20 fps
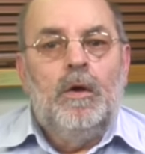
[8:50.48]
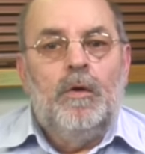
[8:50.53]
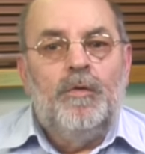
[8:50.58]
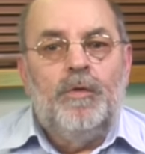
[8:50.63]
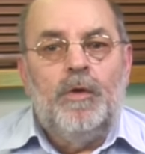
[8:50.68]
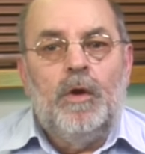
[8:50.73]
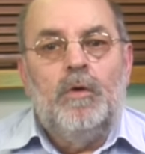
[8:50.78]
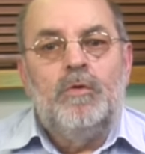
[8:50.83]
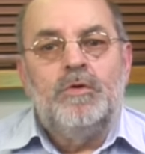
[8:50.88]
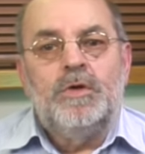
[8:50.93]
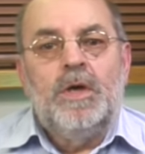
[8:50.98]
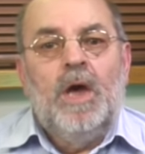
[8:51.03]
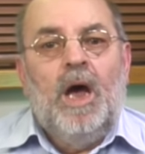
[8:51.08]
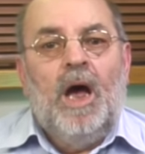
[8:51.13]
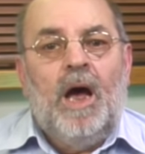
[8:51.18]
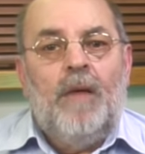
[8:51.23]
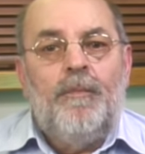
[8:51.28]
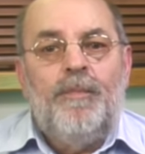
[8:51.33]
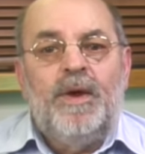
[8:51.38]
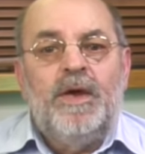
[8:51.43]
Those
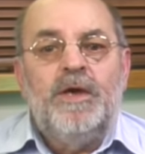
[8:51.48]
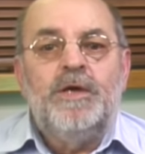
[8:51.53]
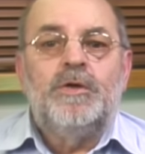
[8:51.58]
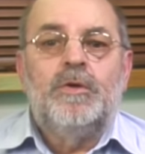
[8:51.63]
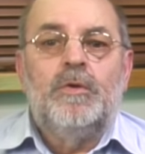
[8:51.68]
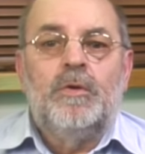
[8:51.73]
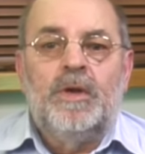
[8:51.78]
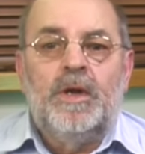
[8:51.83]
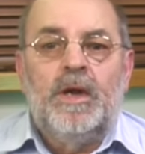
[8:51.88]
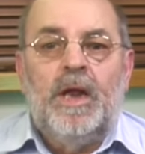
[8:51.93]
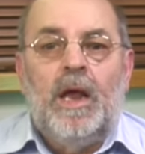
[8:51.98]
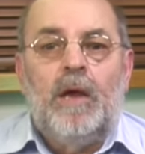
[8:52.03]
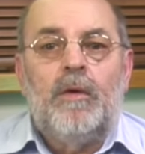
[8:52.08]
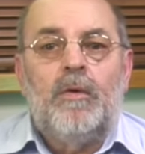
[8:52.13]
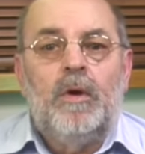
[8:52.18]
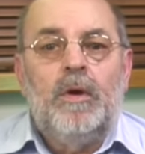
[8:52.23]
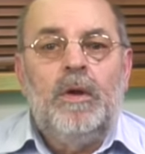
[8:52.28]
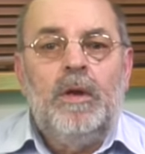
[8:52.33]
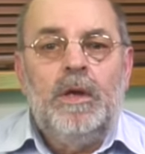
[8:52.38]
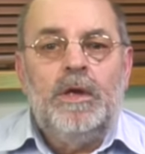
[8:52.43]
are based on an
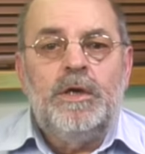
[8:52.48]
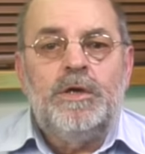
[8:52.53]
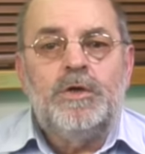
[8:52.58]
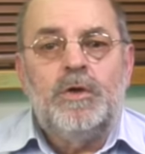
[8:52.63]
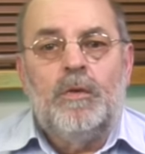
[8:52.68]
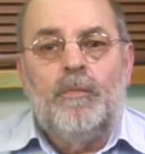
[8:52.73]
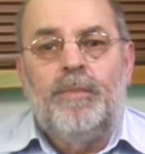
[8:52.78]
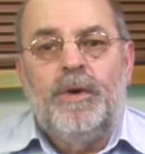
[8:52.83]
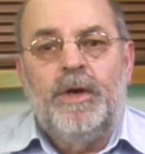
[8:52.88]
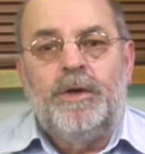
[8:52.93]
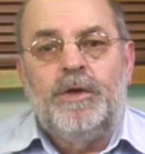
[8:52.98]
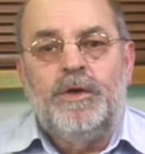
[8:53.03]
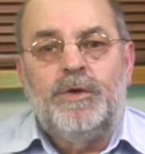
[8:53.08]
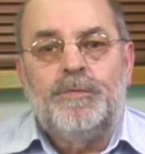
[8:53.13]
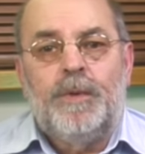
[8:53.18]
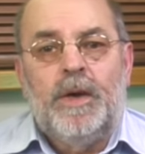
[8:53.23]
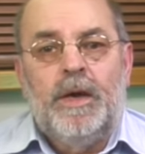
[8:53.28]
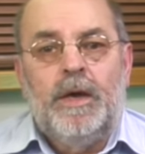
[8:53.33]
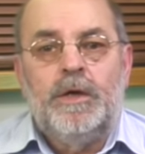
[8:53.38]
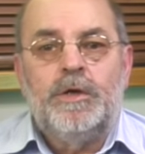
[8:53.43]
error in some
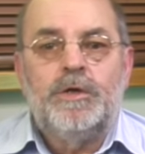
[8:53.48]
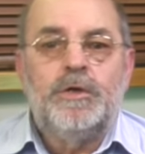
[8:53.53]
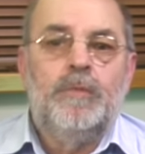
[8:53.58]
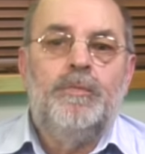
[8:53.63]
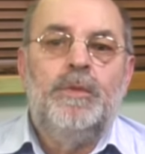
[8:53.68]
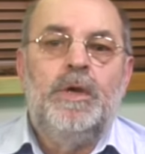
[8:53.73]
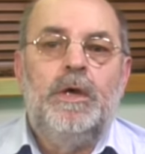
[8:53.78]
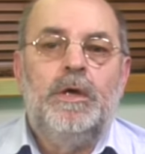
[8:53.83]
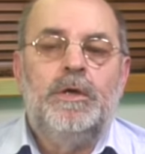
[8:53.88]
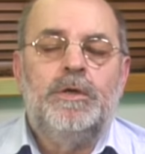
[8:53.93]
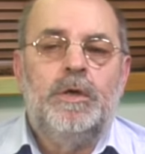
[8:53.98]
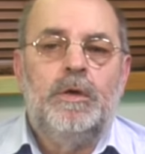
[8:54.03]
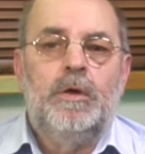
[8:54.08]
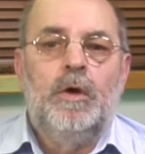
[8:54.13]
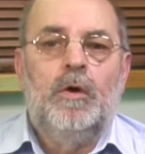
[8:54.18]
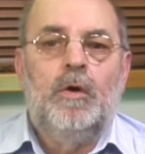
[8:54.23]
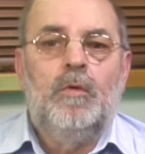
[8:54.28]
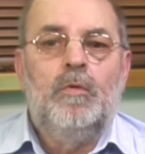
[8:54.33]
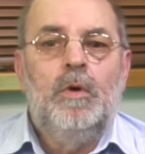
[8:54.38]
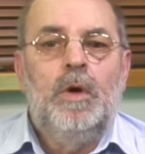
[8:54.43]
British player some years
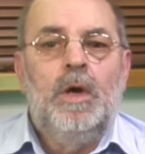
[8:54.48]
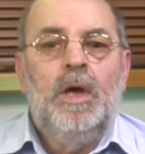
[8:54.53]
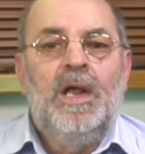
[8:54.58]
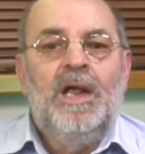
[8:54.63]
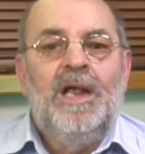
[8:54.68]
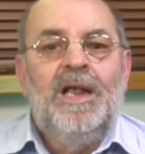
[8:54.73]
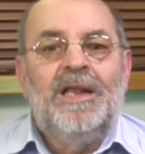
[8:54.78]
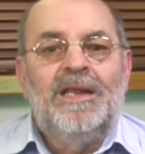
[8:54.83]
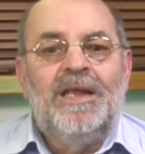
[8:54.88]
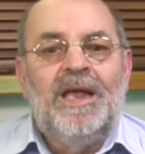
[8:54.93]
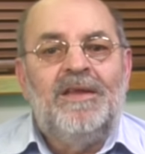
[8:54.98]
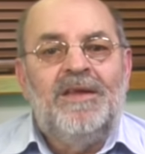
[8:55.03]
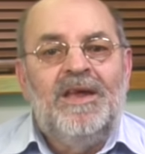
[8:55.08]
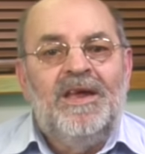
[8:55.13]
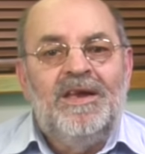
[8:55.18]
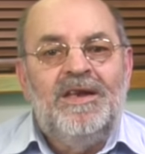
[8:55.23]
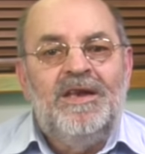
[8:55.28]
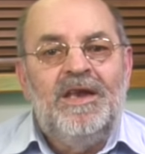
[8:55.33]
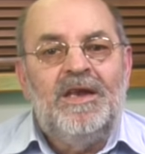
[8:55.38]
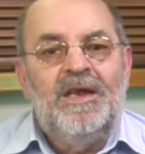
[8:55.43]
ago that
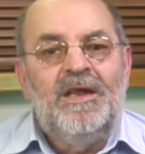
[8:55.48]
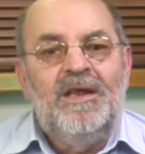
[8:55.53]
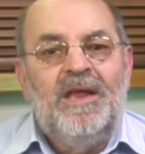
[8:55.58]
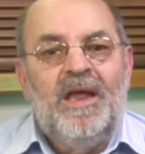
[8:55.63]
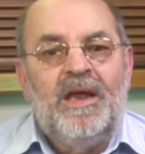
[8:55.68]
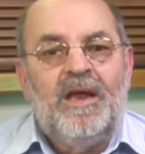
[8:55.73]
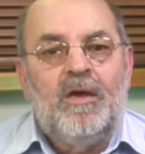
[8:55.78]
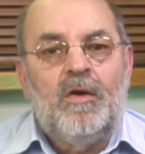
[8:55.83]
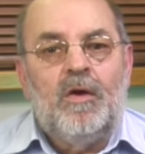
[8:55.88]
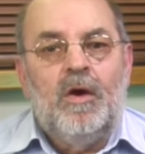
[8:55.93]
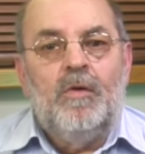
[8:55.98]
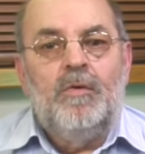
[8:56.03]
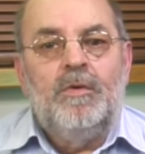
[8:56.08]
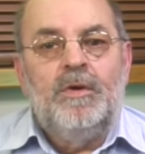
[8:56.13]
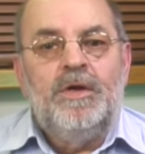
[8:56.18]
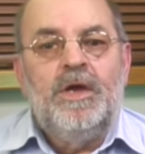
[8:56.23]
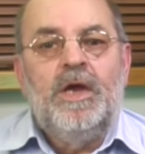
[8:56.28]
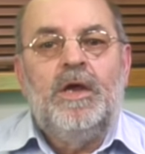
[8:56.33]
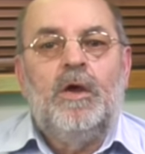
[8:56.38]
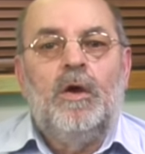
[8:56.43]
didn't
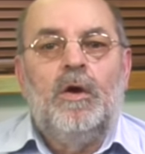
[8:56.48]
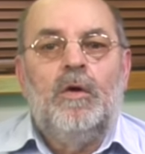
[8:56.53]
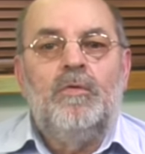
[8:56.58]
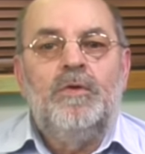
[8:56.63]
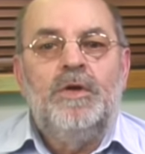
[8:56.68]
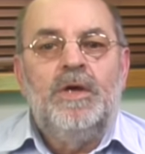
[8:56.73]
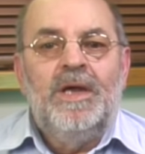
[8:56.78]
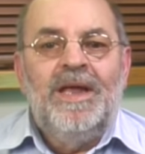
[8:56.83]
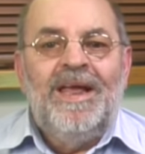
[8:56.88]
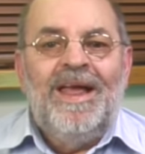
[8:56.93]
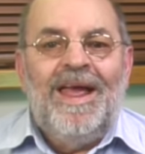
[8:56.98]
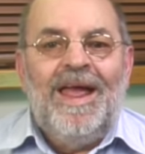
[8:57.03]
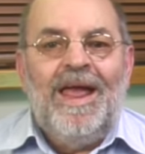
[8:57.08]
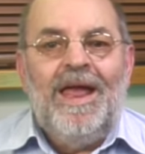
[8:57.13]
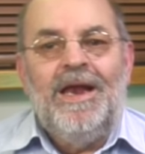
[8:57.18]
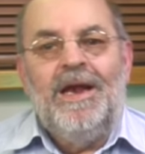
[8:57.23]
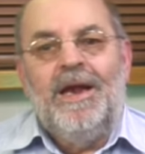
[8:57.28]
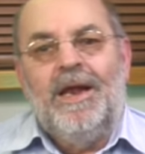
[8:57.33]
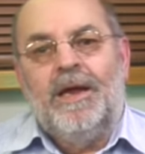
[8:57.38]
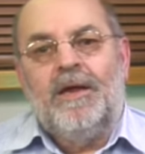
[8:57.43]
decode
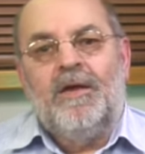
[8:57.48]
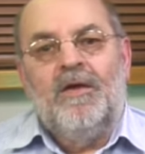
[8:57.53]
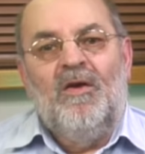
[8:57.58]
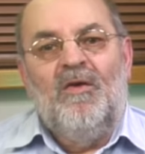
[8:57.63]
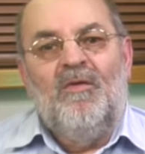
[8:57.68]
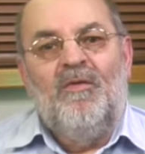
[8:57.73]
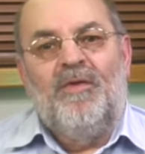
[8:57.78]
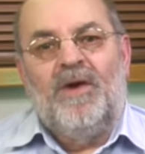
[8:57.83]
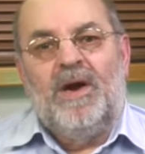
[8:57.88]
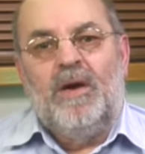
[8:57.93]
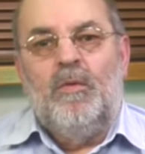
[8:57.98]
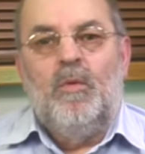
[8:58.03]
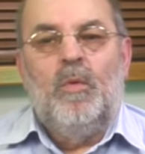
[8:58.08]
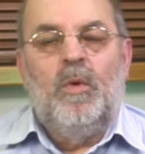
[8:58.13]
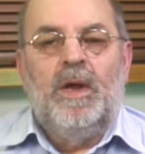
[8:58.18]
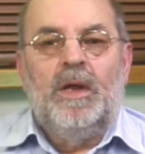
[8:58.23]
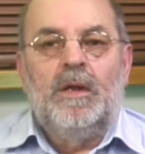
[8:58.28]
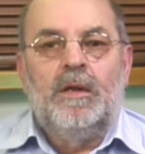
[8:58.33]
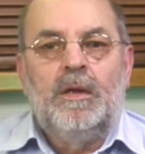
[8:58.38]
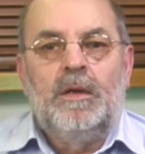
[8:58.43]
ALAC very
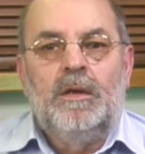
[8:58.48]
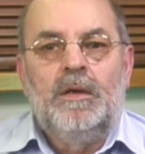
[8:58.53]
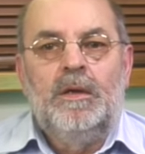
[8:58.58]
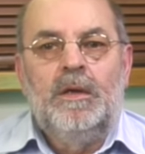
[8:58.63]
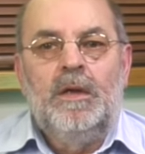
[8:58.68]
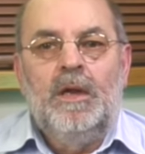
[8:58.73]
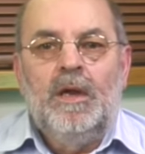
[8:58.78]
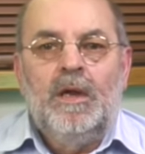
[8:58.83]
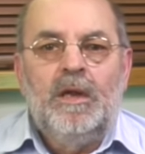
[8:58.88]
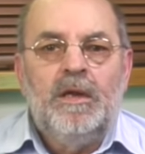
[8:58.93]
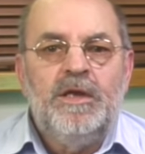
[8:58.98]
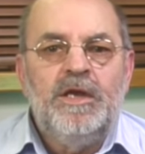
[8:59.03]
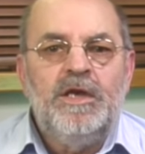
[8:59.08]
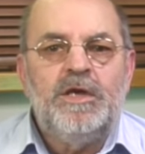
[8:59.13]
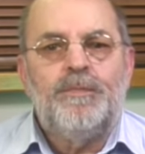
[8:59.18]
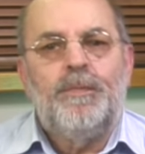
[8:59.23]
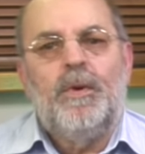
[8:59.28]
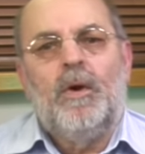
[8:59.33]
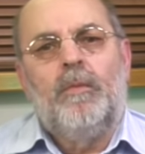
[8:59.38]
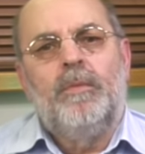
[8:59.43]
well.
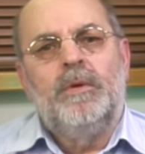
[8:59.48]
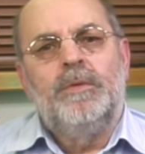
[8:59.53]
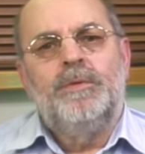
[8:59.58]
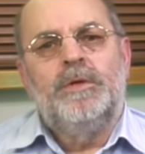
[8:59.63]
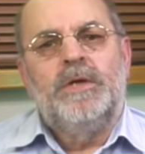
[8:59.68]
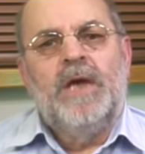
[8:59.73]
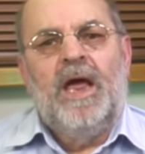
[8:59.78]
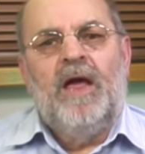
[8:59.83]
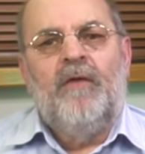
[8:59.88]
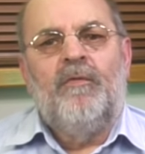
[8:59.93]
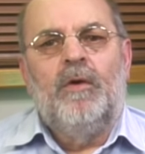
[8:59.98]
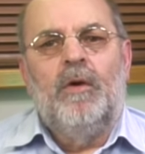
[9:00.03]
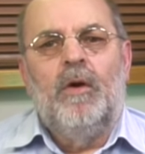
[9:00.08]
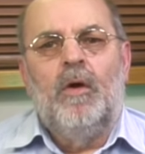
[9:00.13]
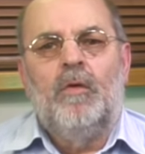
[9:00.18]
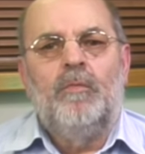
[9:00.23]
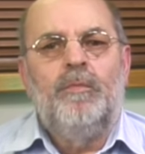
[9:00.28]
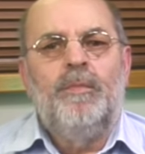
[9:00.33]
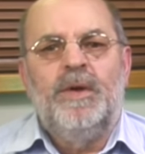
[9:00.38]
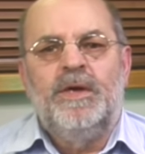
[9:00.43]
These problems have
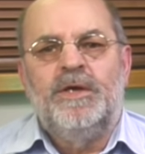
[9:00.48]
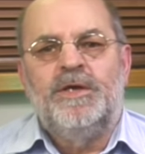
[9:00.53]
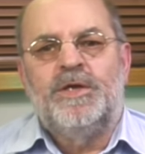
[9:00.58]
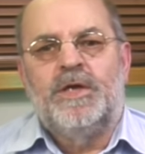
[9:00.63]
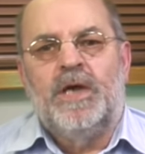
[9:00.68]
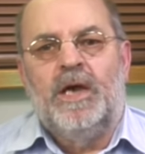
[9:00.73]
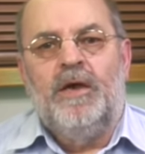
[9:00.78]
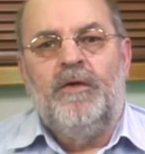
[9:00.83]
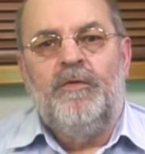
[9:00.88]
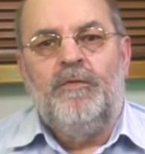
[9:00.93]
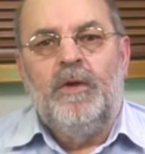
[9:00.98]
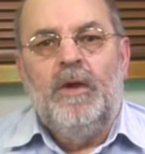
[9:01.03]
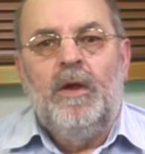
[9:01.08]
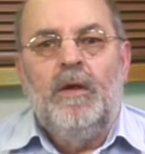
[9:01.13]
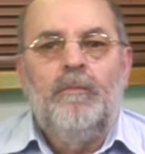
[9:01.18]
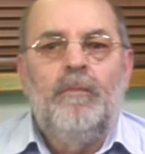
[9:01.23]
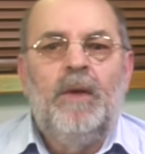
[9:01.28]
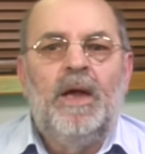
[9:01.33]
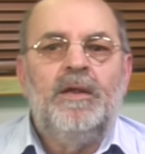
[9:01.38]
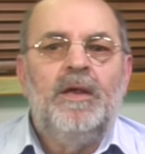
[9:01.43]
long been saved,
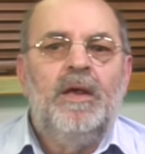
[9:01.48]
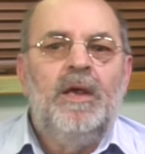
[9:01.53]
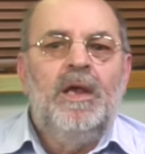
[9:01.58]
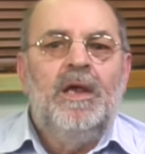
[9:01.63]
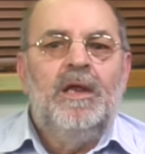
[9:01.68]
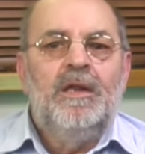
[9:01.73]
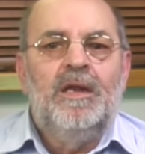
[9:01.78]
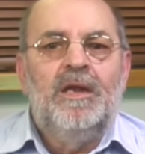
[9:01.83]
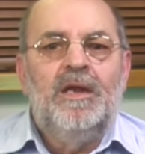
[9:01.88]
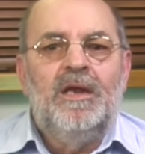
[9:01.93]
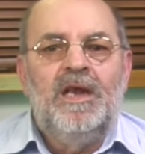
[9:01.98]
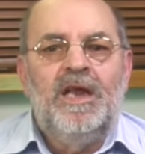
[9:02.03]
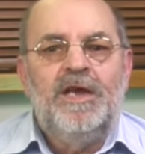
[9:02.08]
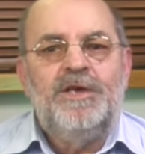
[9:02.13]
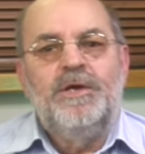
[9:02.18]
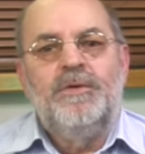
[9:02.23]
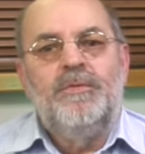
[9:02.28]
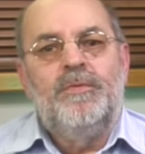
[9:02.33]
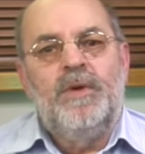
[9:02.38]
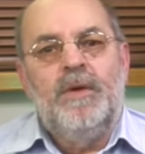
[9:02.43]
but the
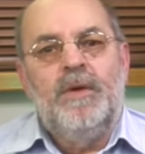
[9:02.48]
legend